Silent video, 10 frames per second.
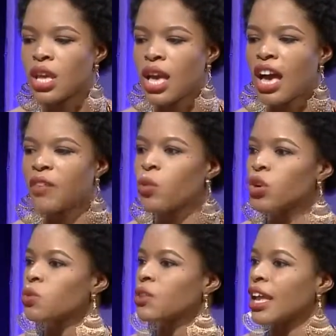I've worked
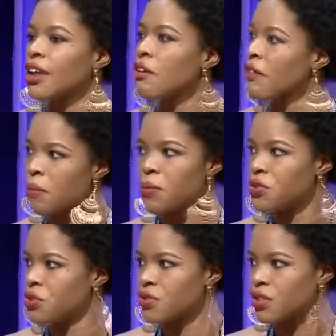with like great
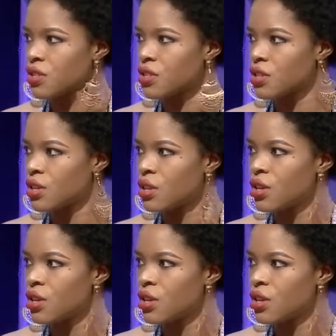producers. Wow.